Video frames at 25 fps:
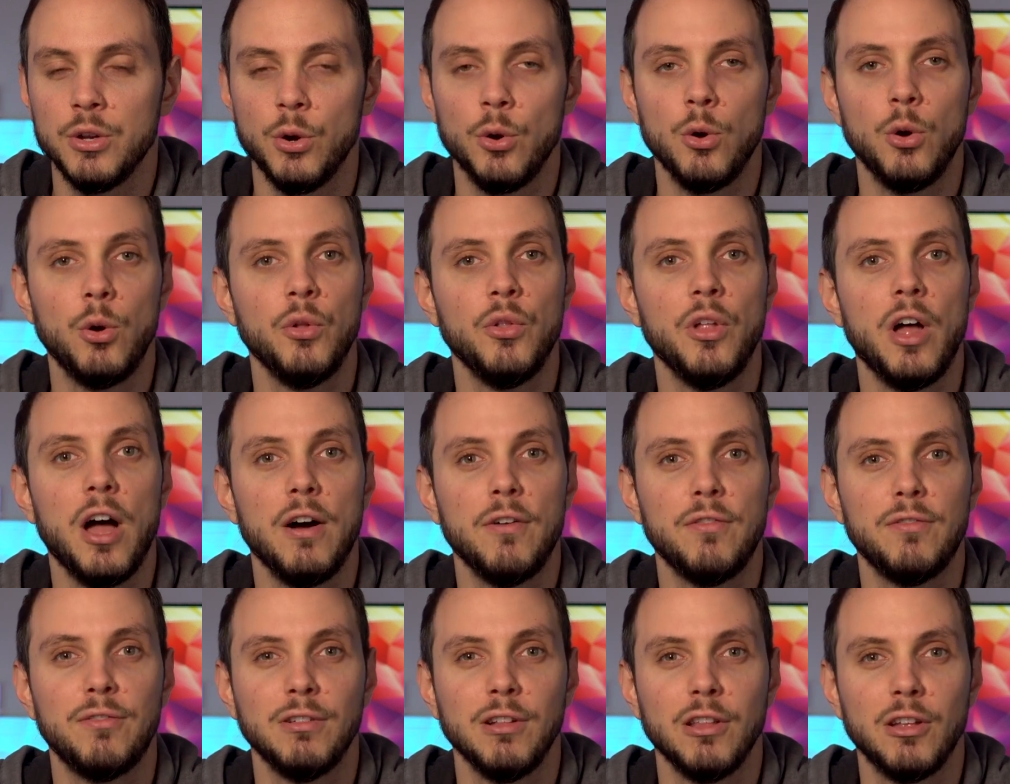hold
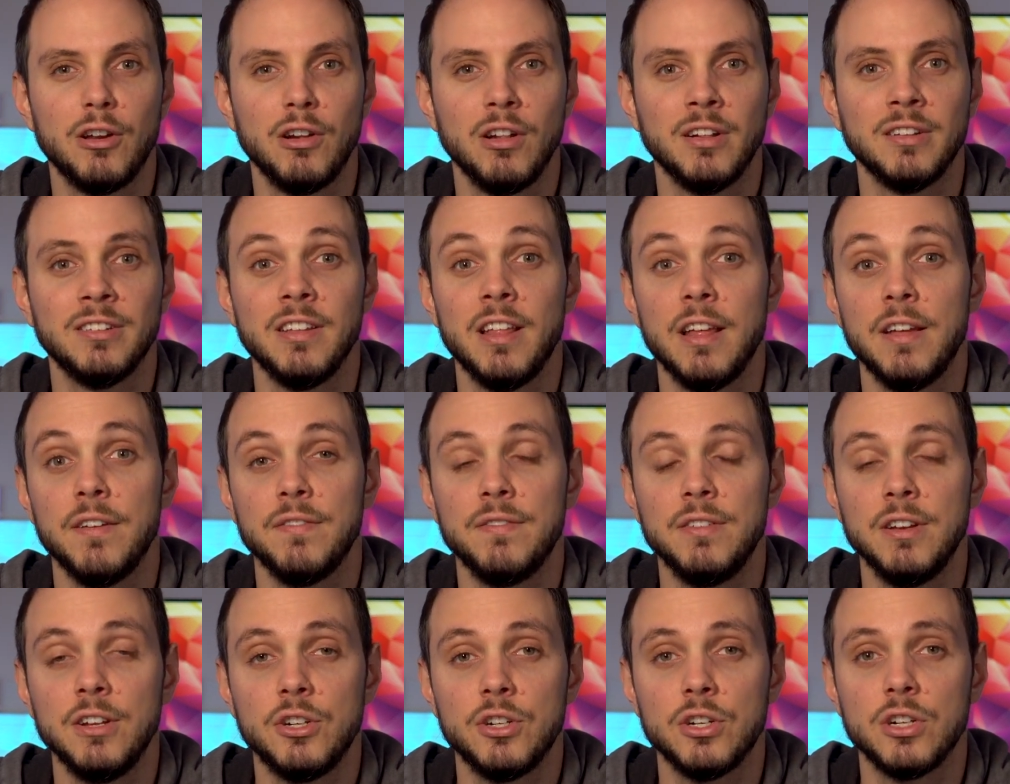off for a little until that
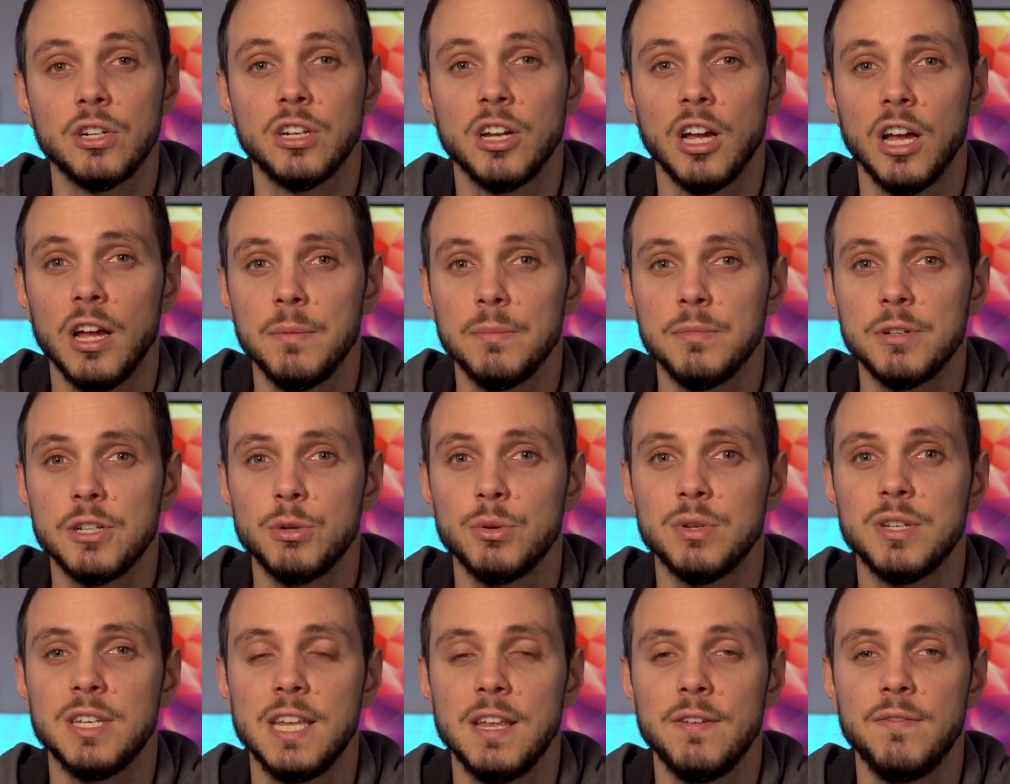feature comes to
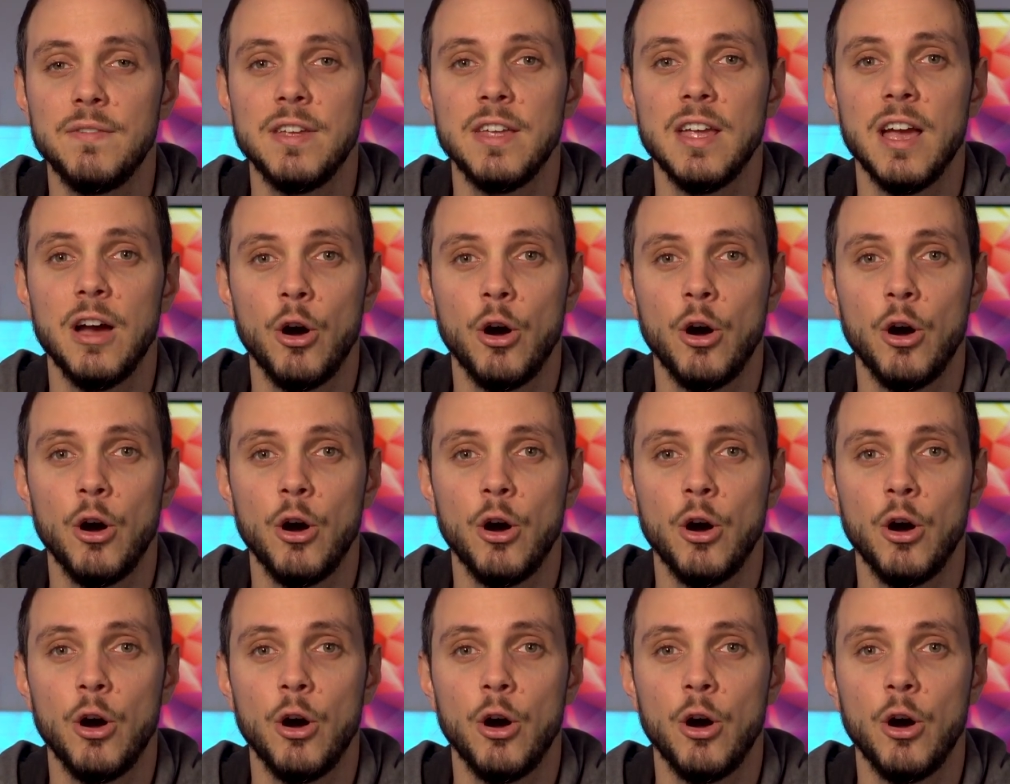a TV